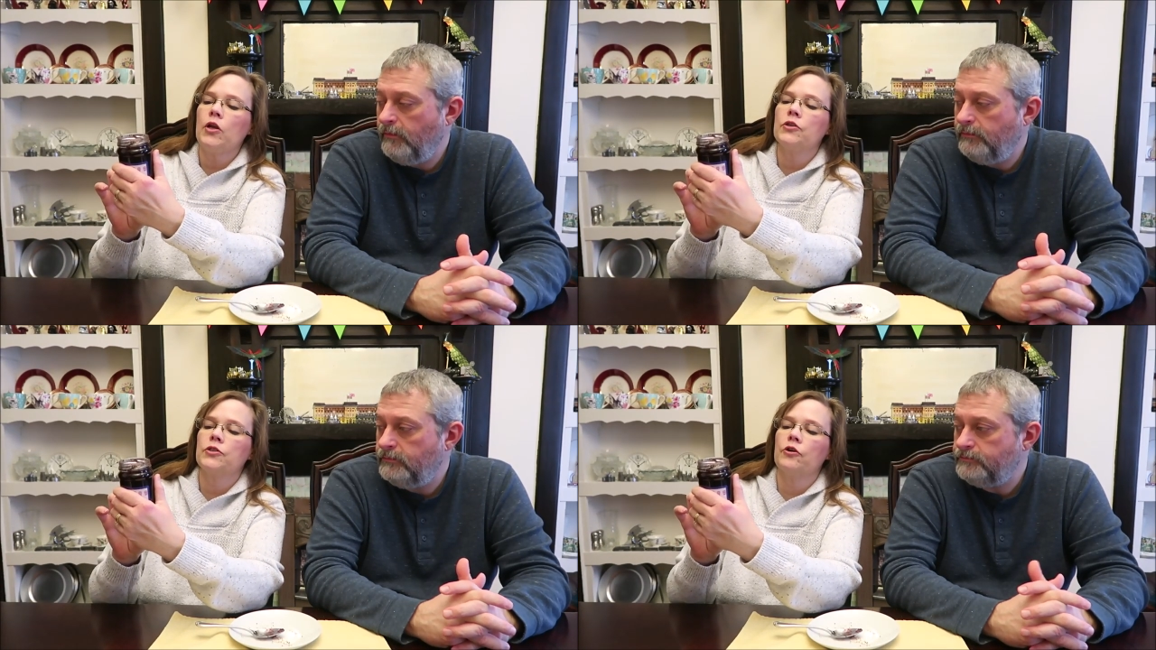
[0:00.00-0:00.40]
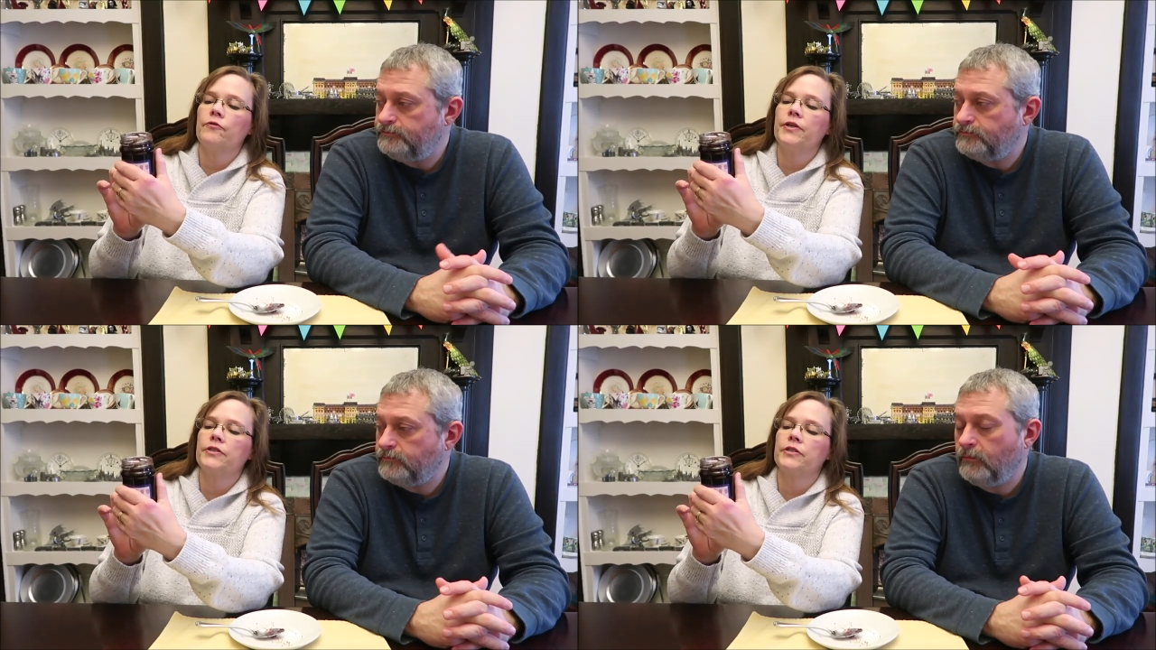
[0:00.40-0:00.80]

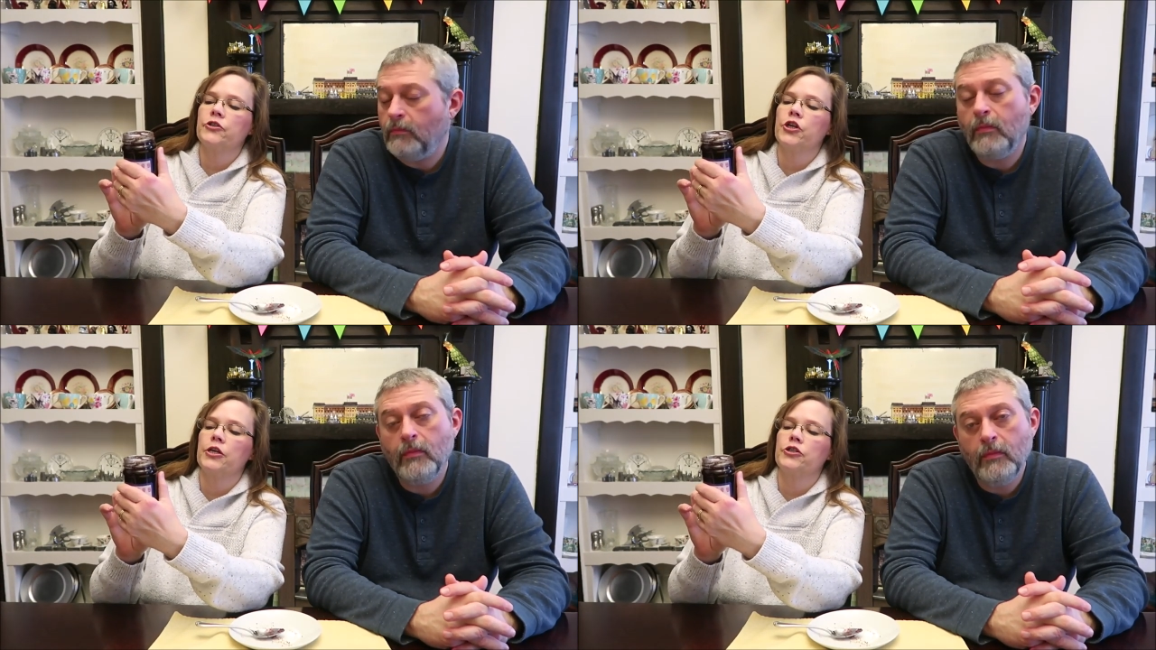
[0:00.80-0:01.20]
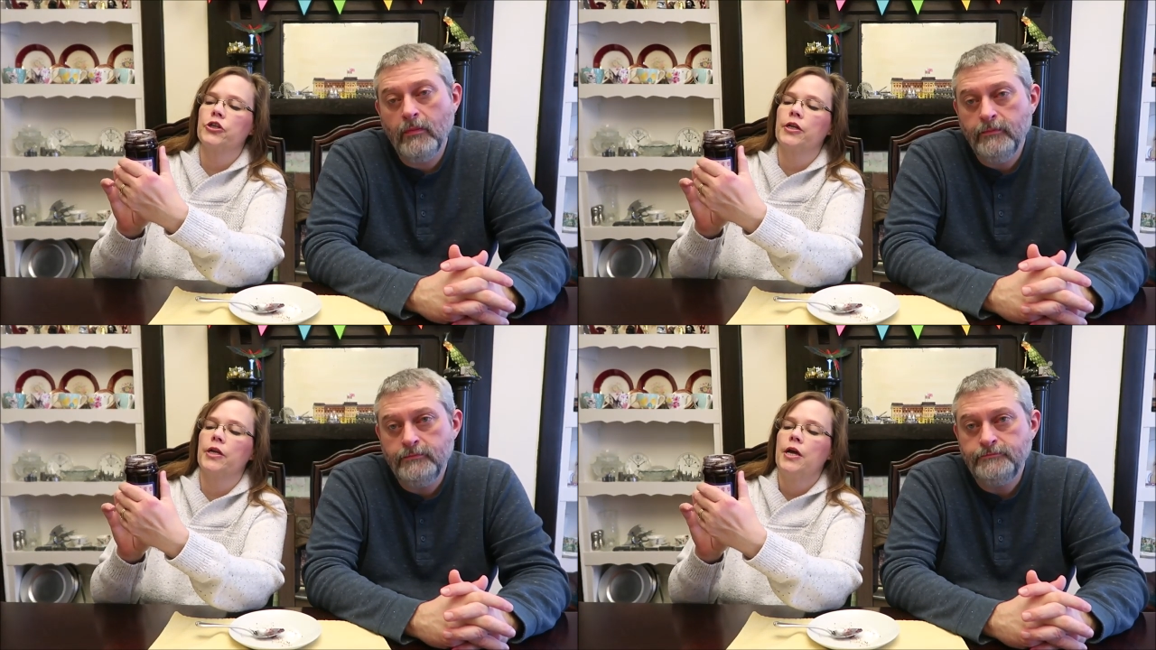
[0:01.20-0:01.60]
Speaker 1: serving
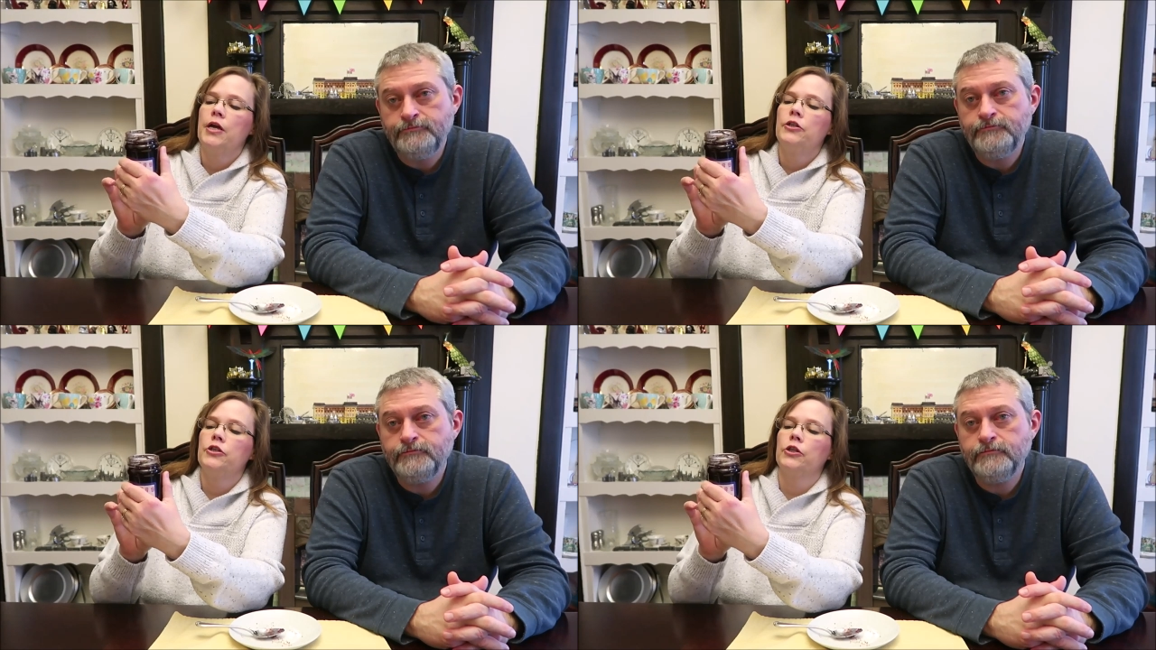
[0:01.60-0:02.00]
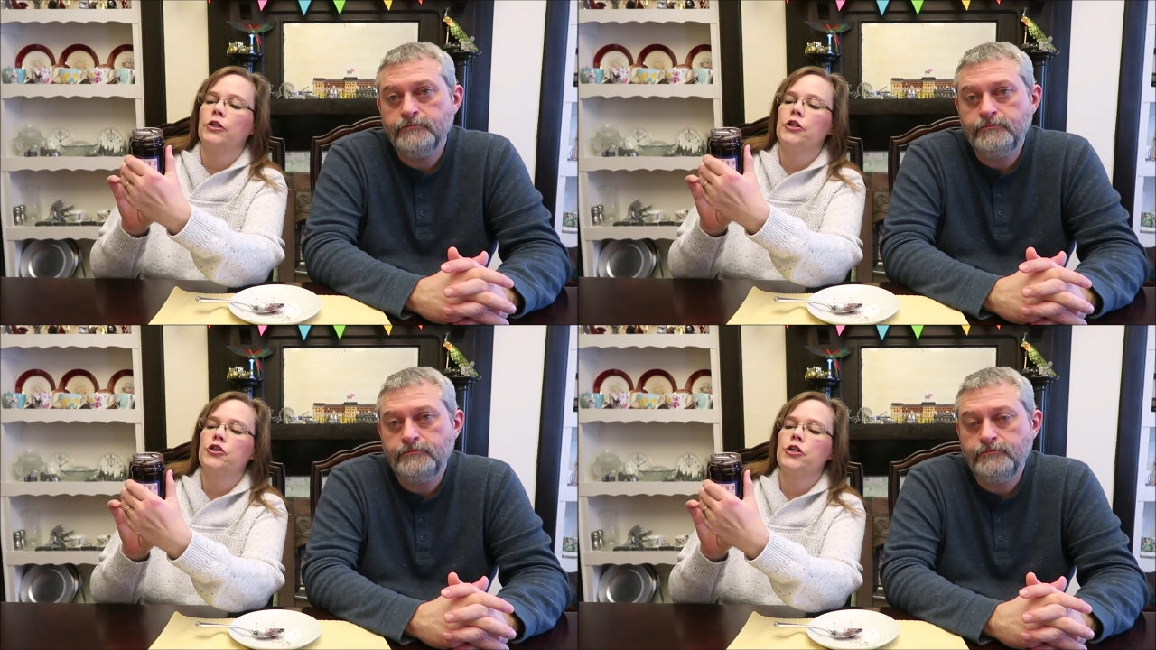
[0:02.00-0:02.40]
suggestion,
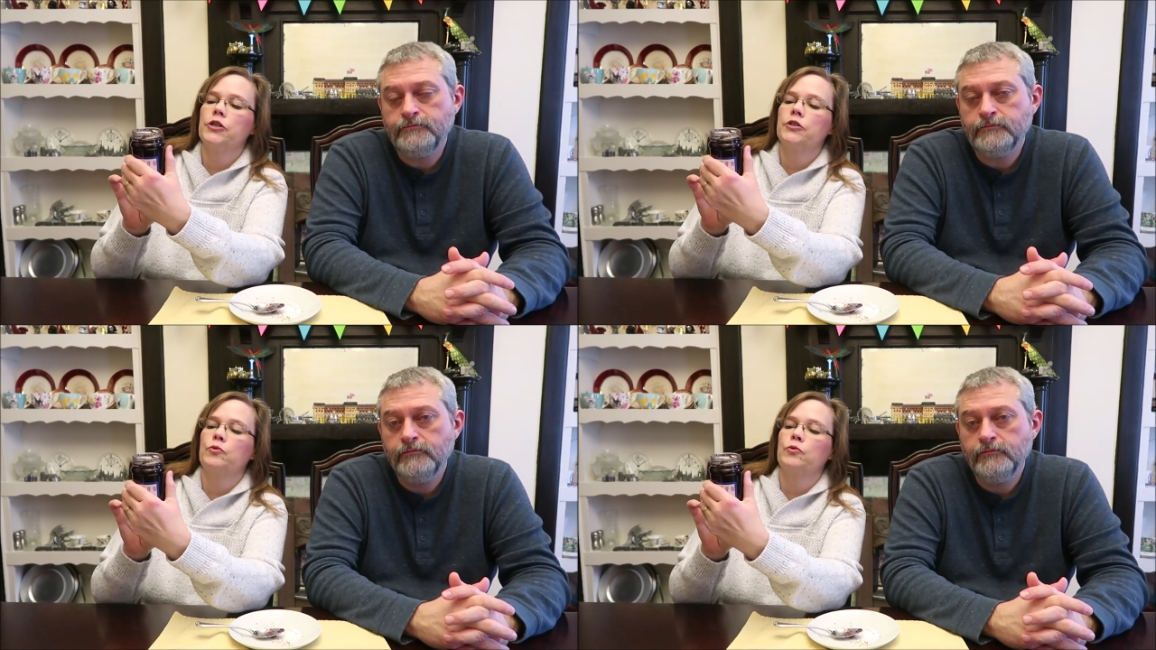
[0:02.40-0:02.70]
delicious